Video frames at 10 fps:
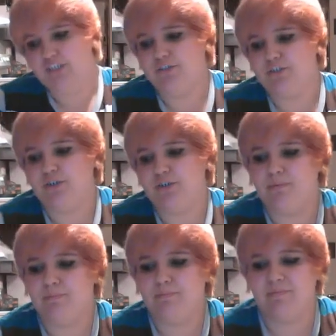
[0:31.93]
So,
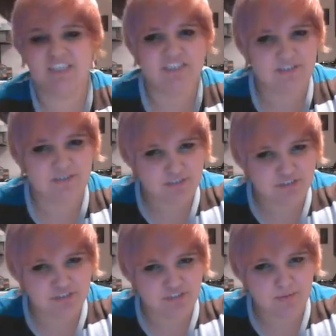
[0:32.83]
this is
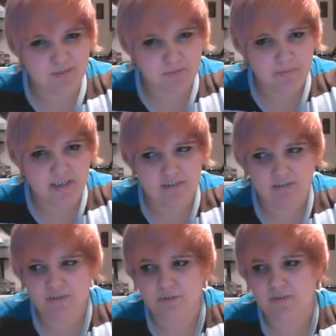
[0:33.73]
just going to be
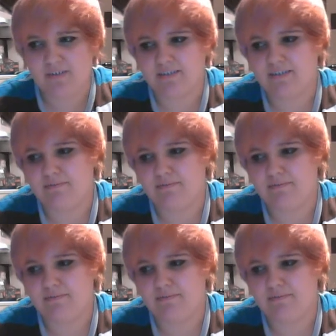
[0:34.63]
background noise.